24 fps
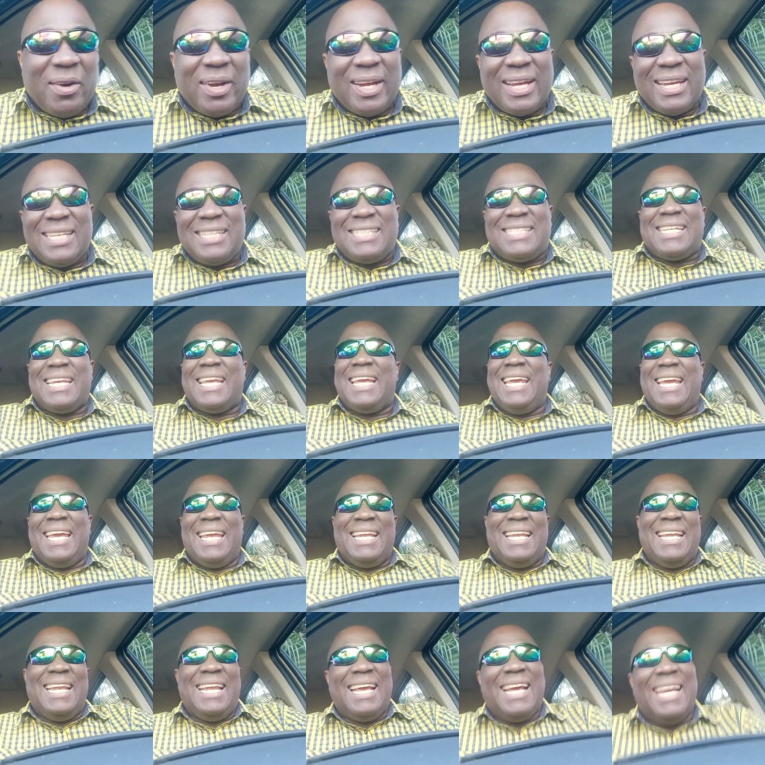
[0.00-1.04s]
You see
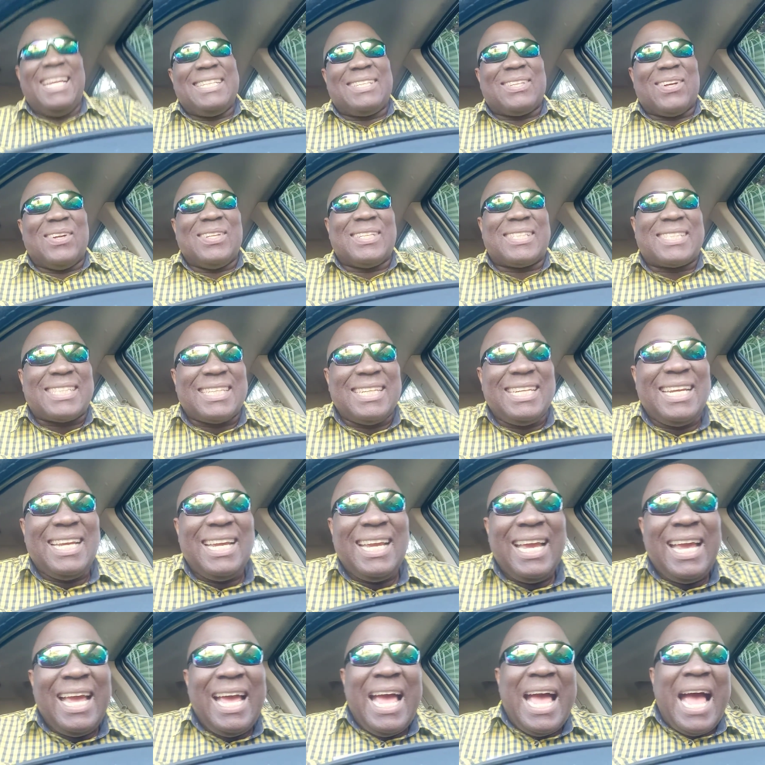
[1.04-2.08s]
it?
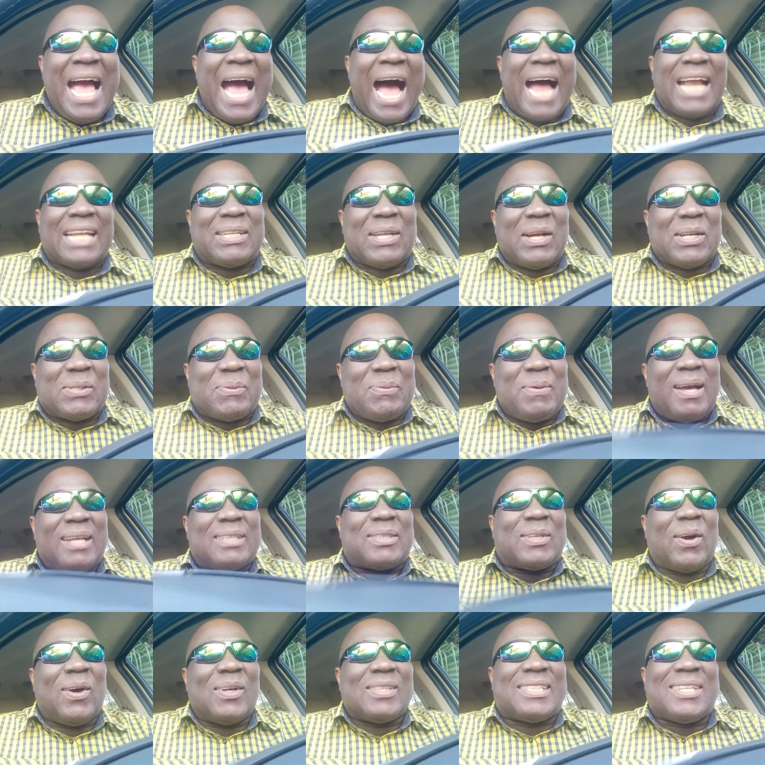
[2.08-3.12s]
I touch
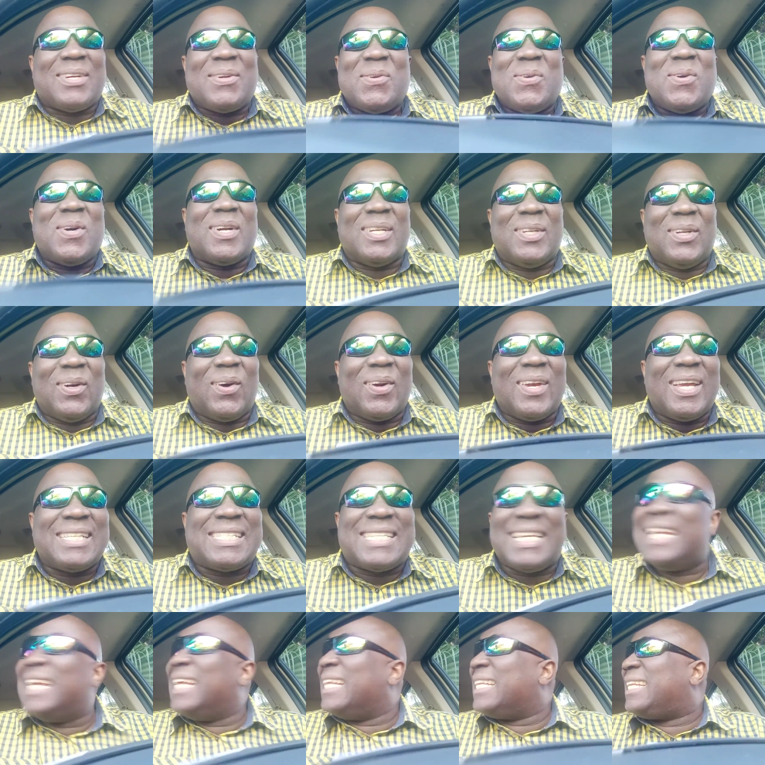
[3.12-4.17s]
the road now. You
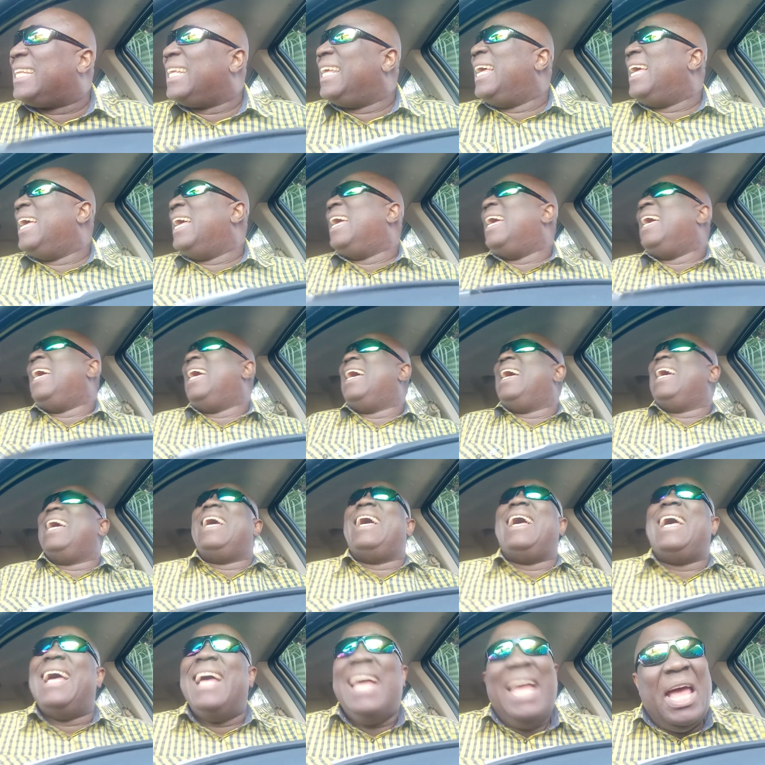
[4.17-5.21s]
see it?
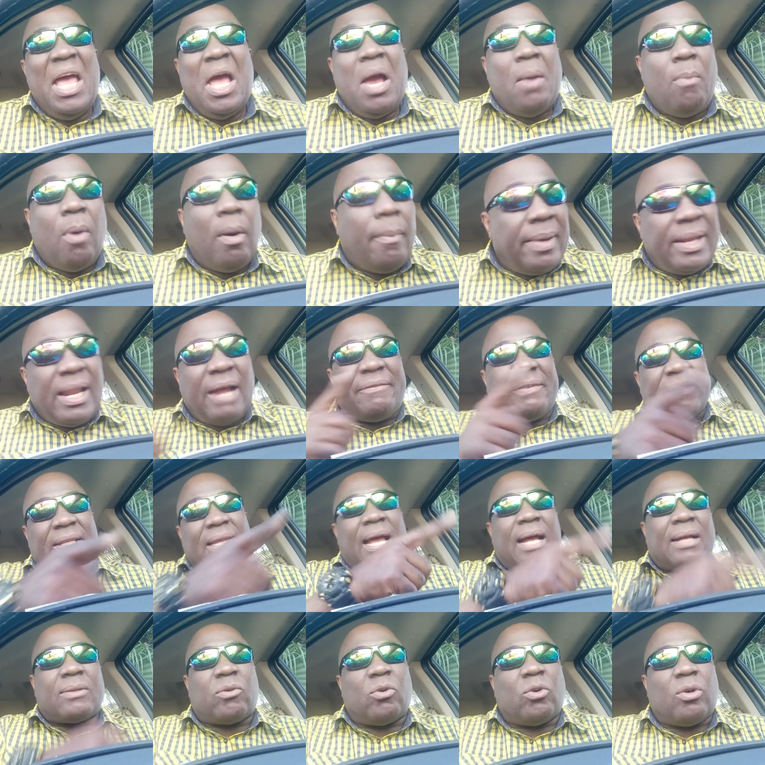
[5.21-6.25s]
But me have to
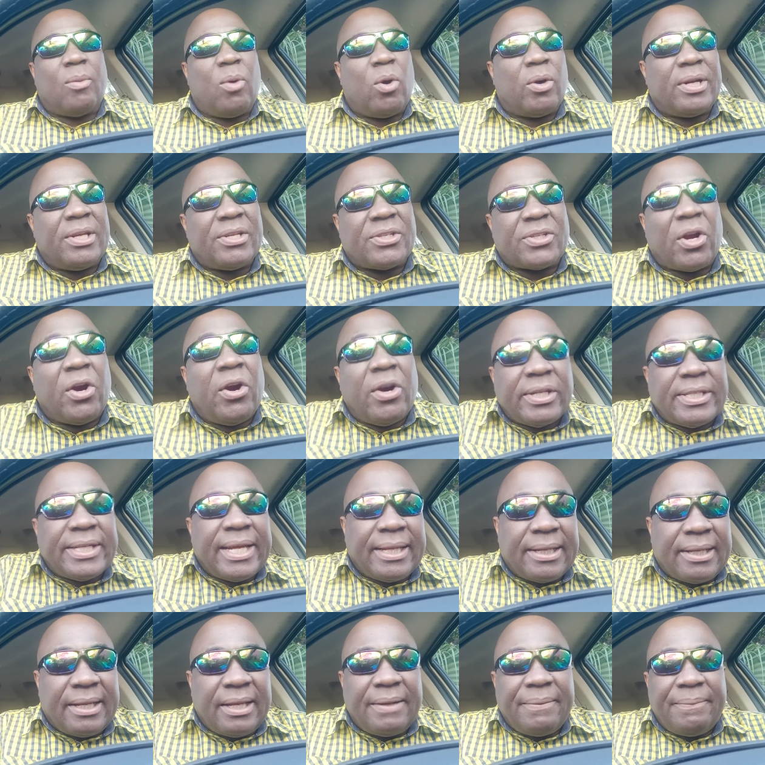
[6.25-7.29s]
talk to you about this
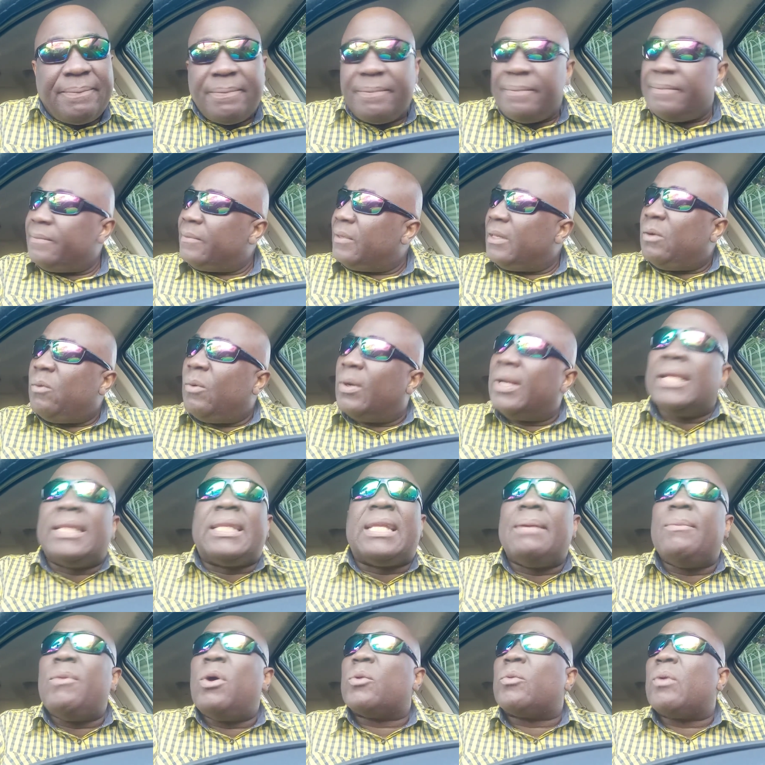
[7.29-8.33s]
urgently. What do you
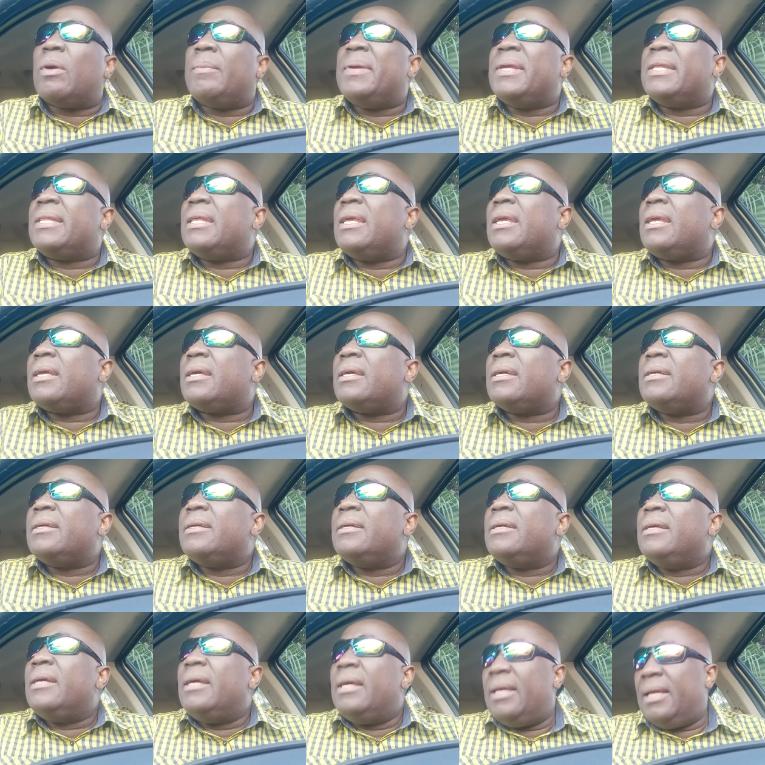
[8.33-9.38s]
think about my meeting?
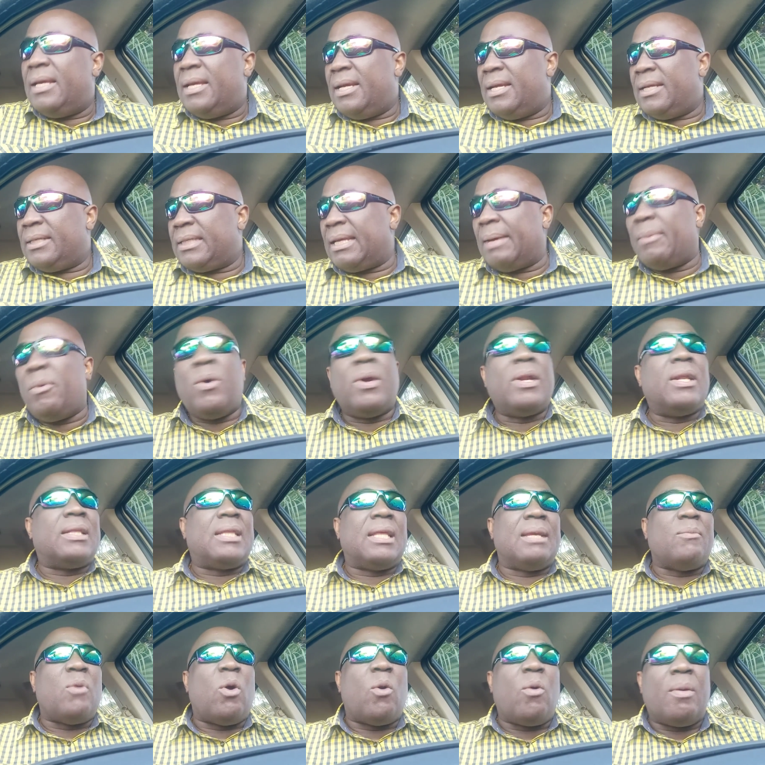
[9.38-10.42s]
Tell me what you
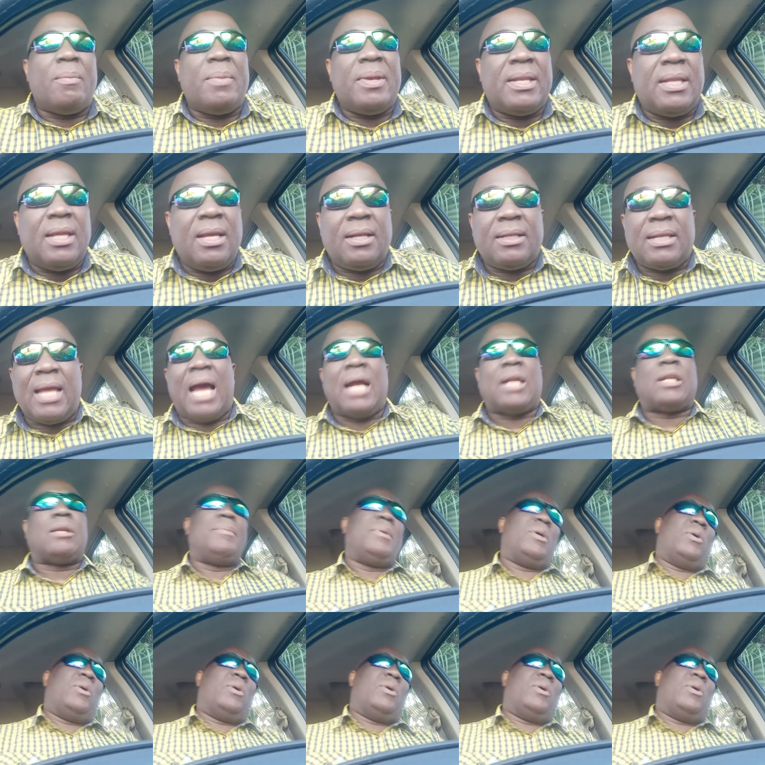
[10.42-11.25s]
think about my meeting. Talk to me